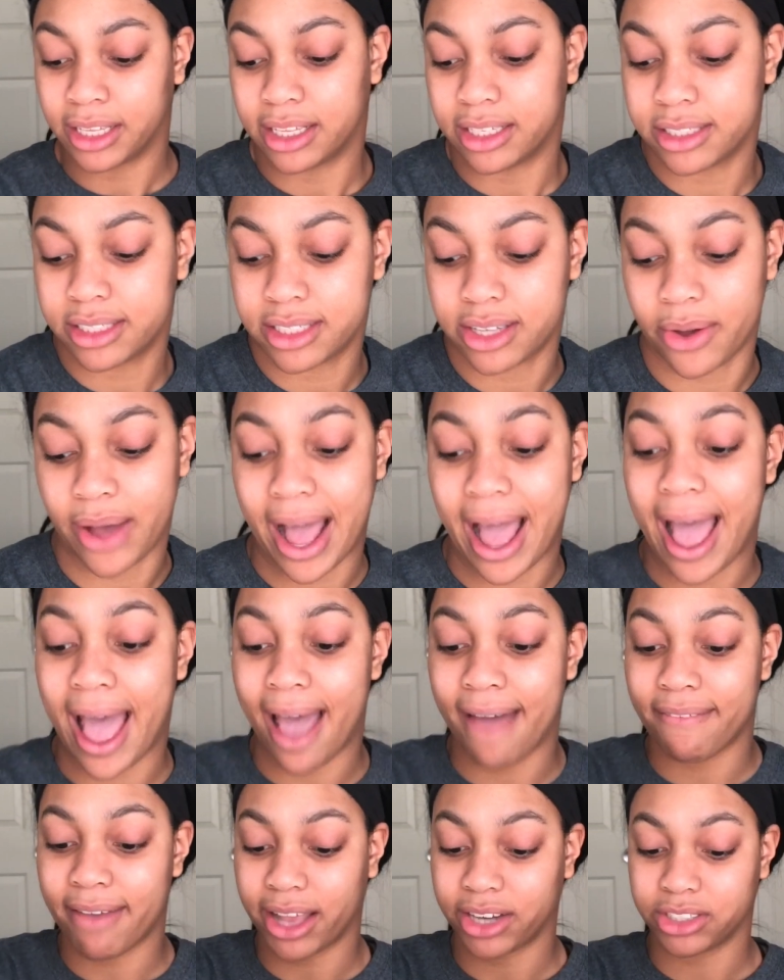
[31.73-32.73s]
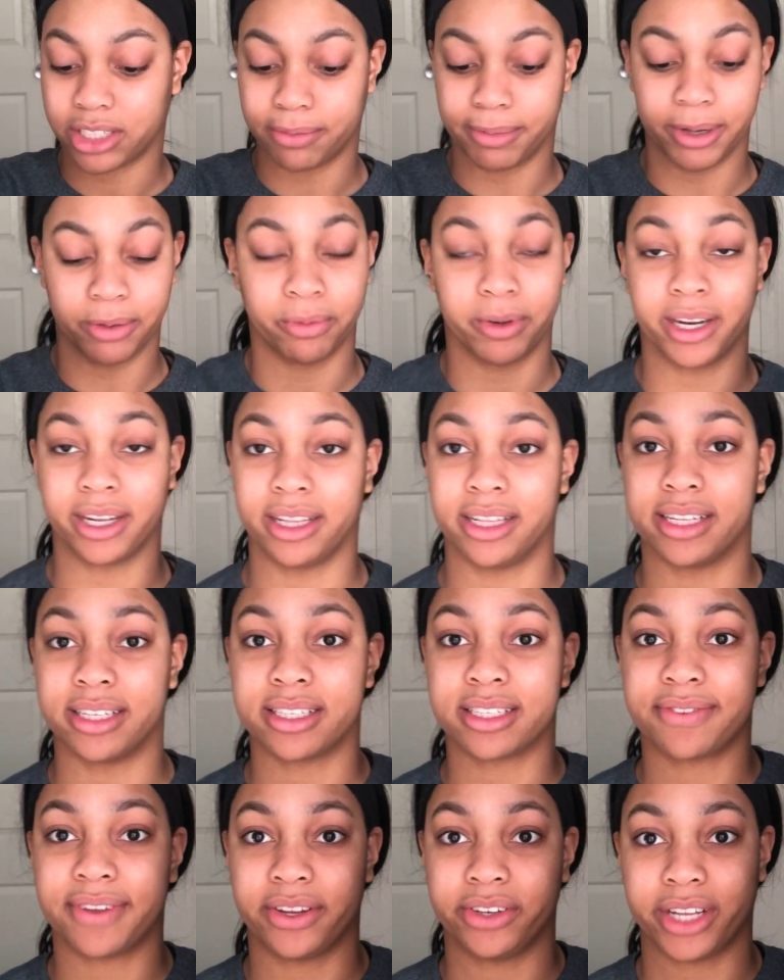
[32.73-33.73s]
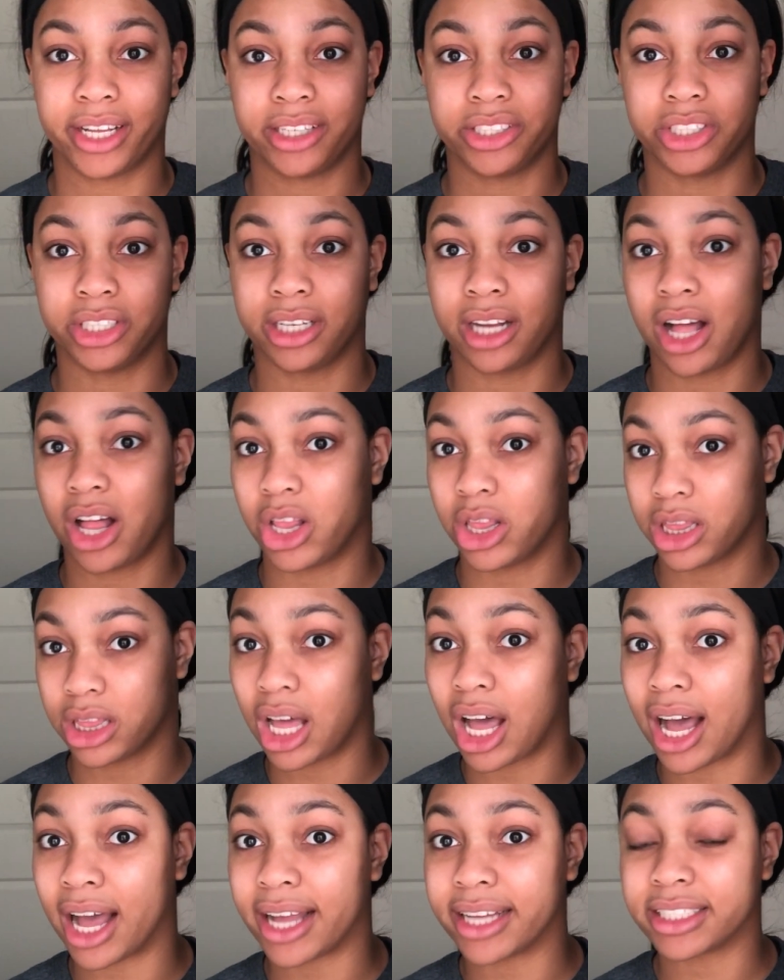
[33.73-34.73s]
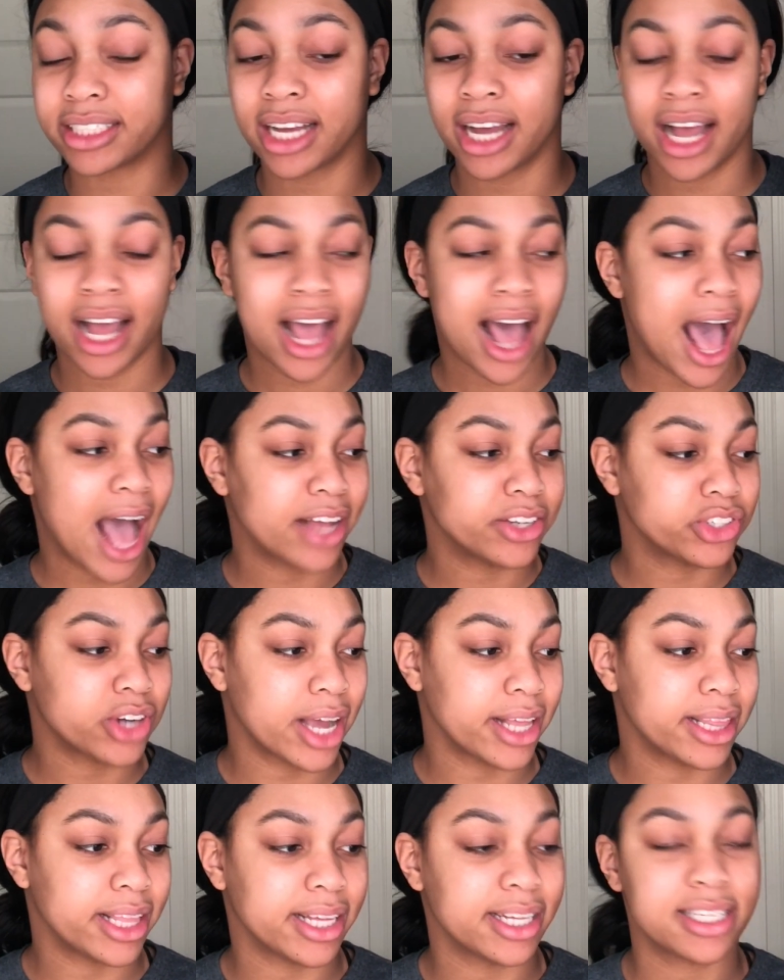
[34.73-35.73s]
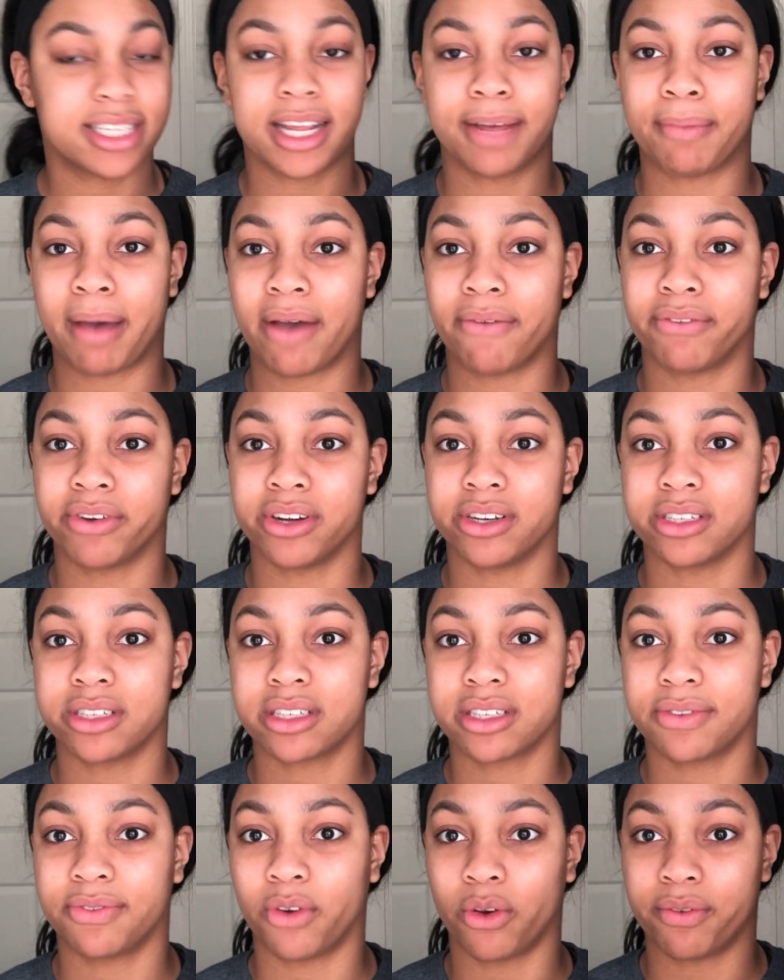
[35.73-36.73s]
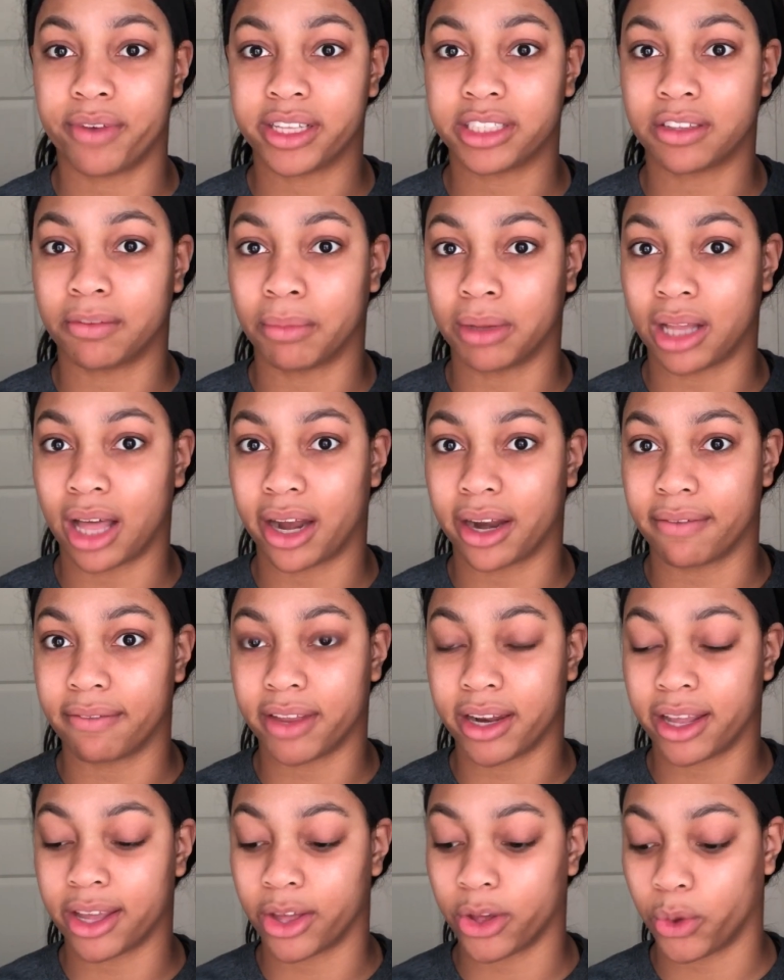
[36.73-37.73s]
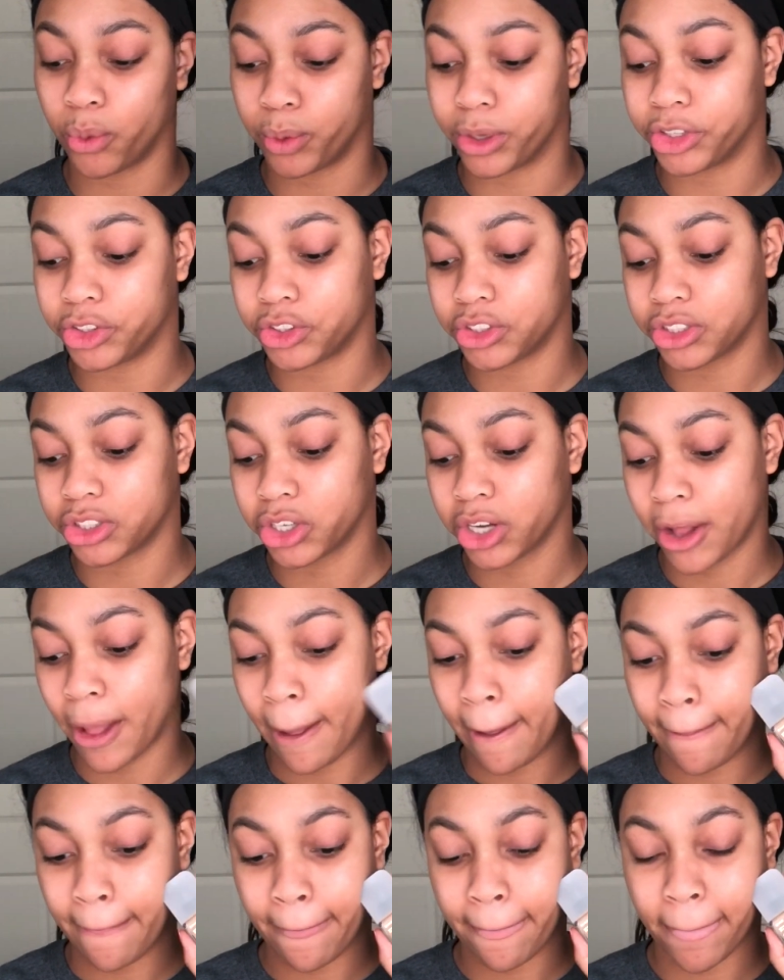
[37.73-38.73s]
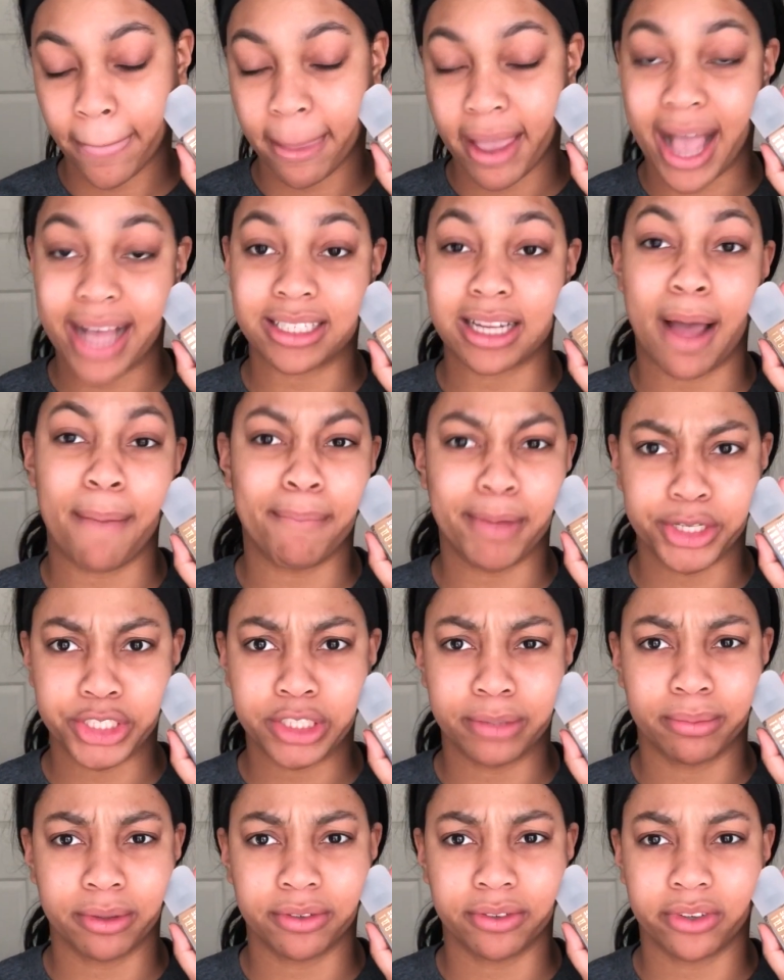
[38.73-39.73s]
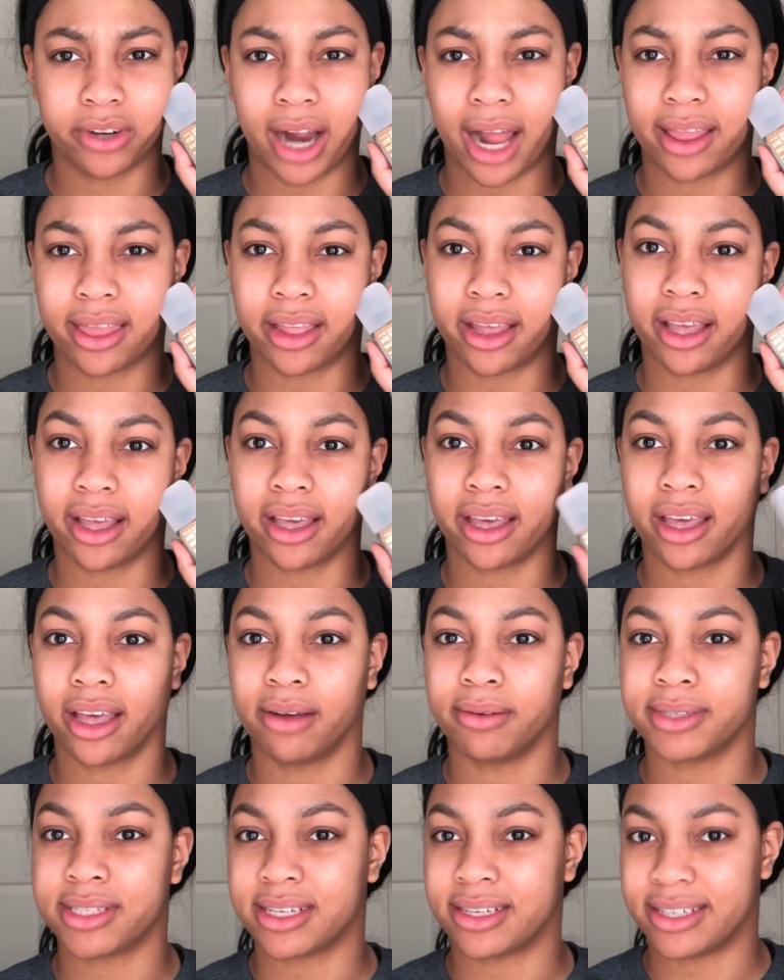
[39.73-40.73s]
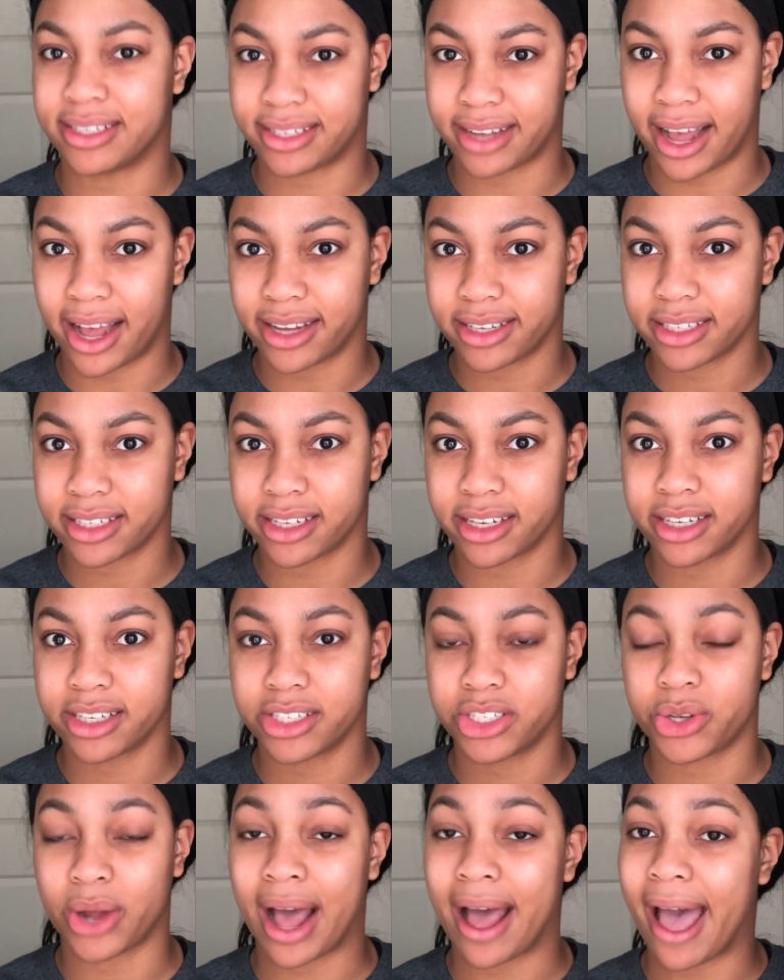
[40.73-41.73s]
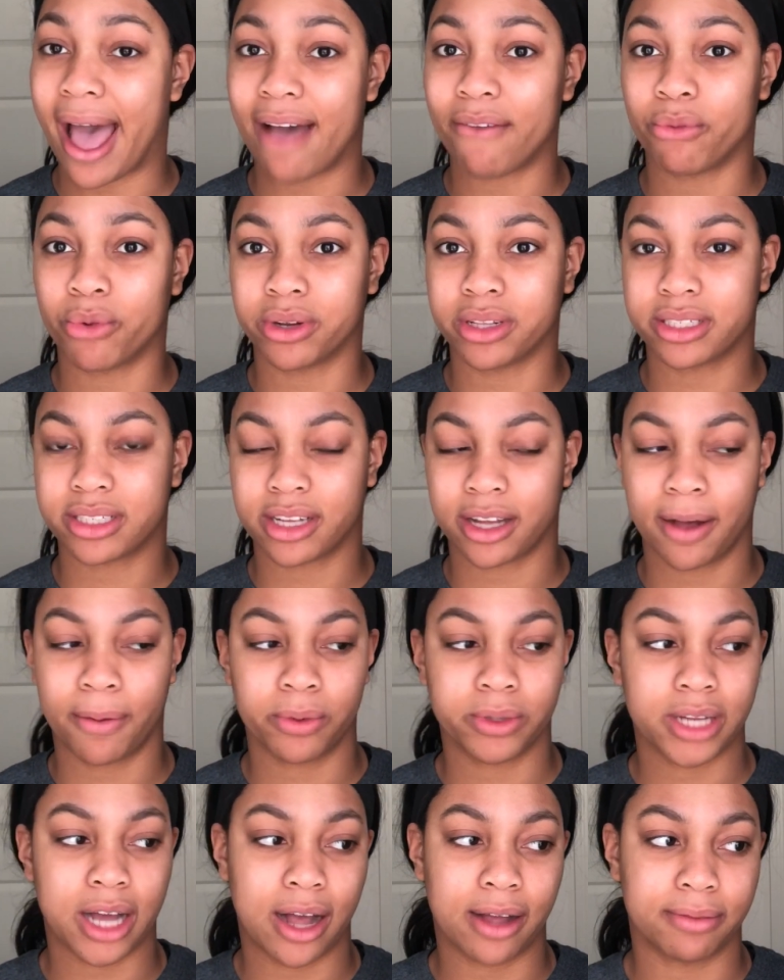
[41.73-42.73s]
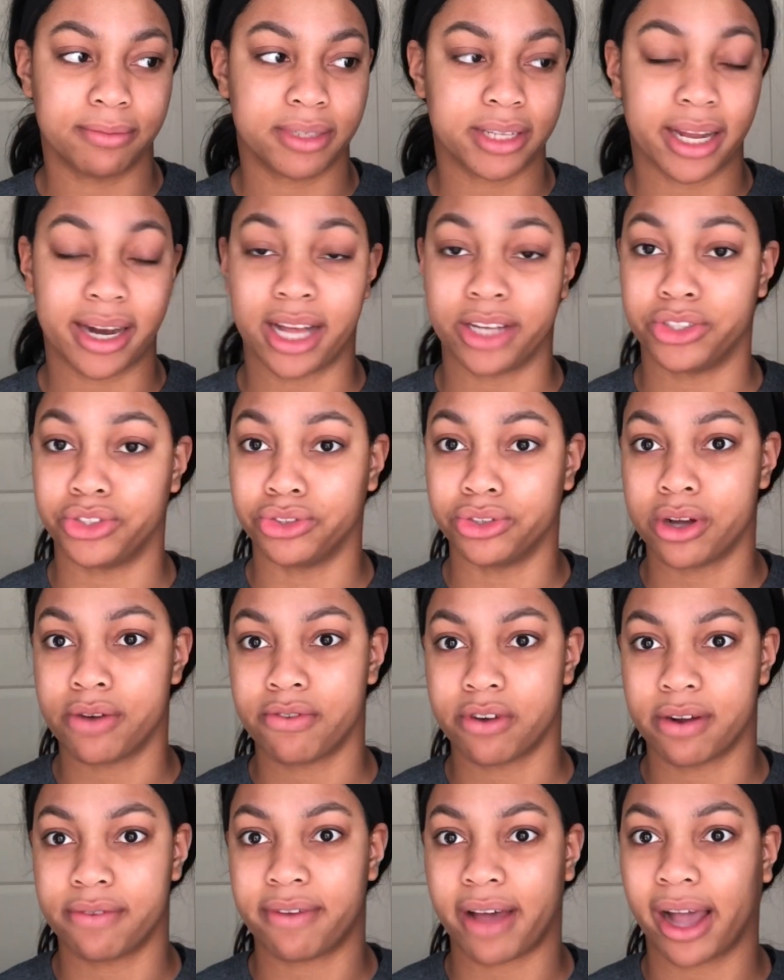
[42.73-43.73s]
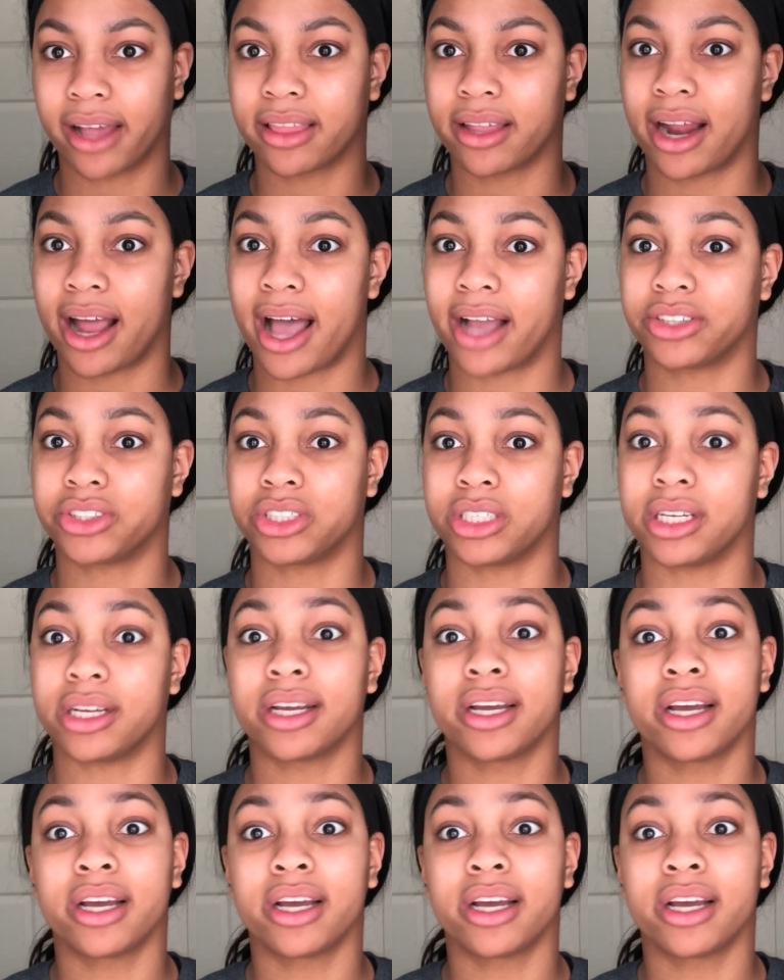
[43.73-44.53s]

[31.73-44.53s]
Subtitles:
So I have actually been wearing this foundation a lot. I tried this in my first full face of Milani video, which, as I mentioned before, I think it was a disaster. So I have worn this a couple times, and I do know for a fact that I actually